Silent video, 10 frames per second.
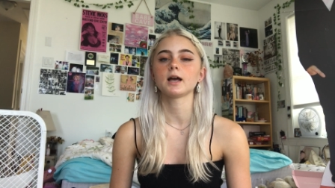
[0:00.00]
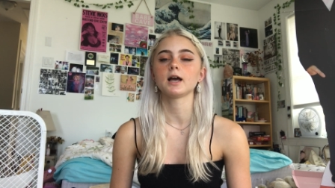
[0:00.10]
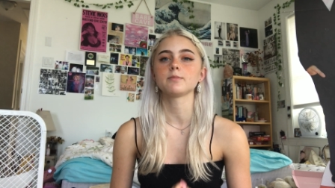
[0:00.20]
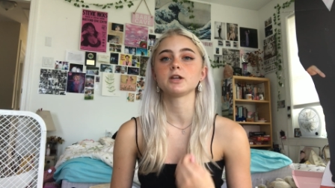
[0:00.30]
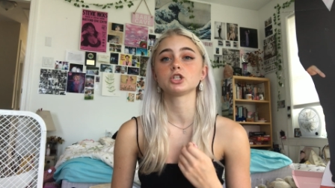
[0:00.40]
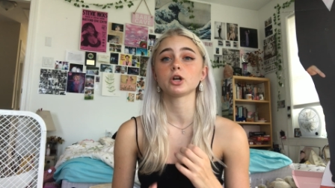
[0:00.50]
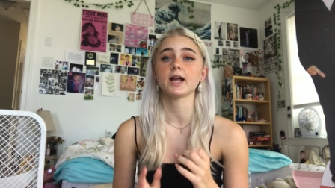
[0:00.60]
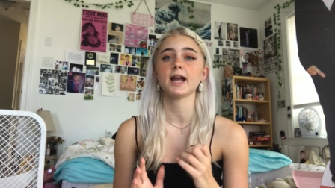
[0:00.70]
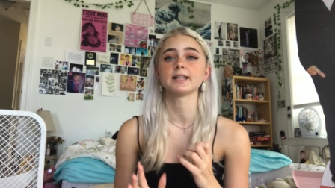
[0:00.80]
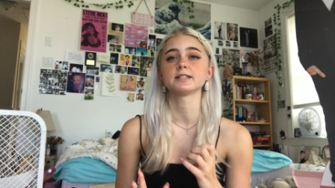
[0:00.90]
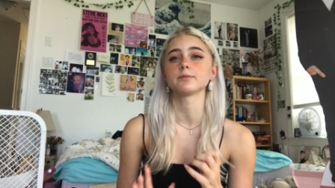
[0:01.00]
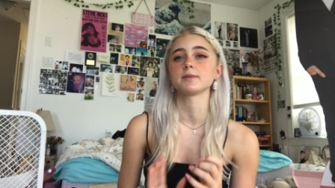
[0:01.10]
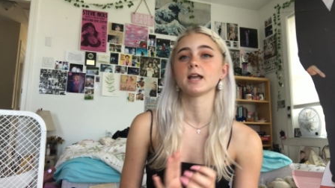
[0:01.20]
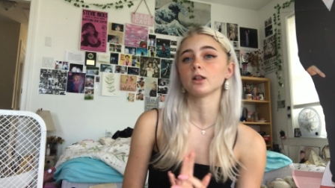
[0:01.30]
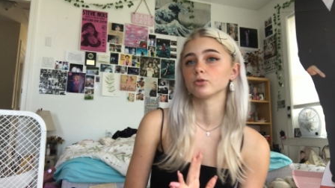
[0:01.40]
I made sure I had
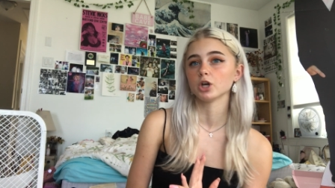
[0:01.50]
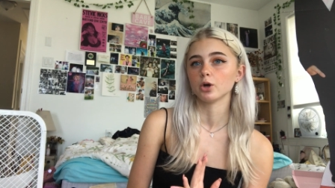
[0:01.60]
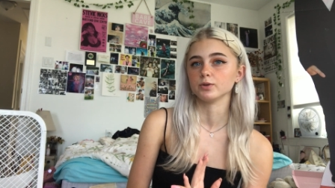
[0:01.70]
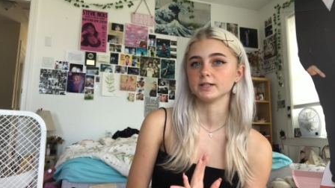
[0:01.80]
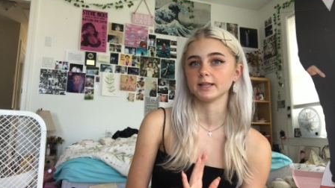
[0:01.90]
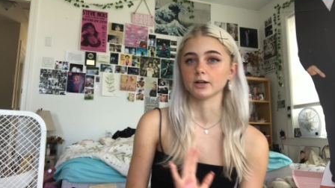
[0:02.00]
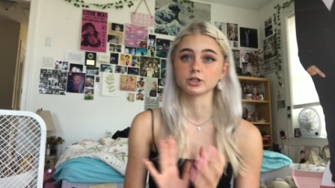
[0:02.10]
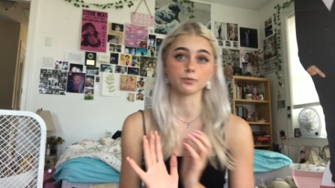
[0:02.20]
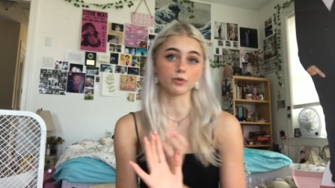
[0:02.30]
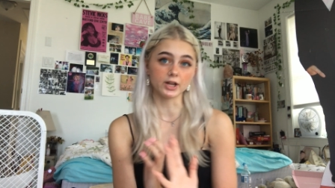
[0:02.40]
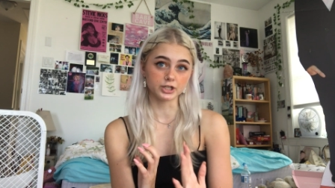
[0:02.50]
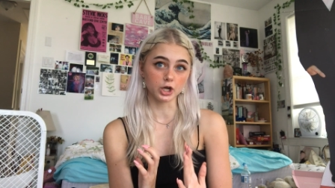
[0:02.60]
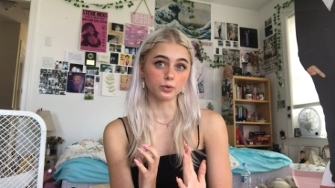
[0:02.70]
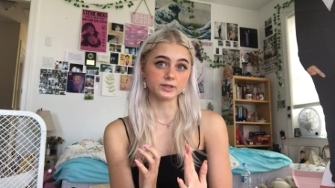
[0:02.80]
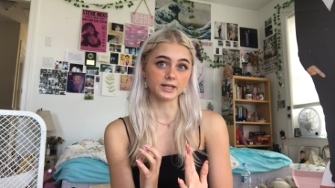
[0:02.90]
some yellow tones in there, some red
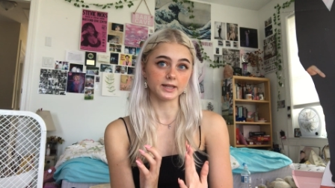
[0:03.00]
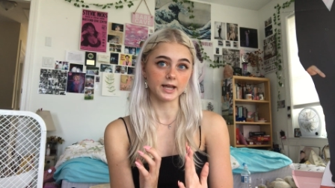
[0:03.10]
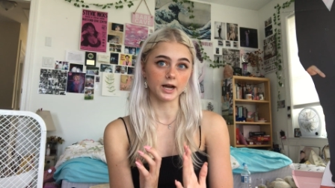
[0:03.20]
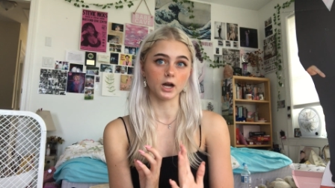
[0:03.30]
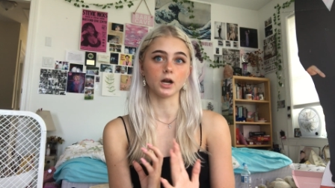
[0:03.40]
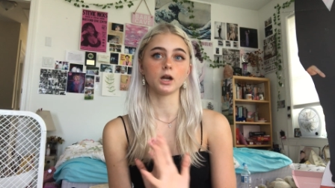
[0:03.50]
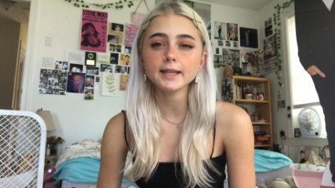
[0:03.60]
tones in there.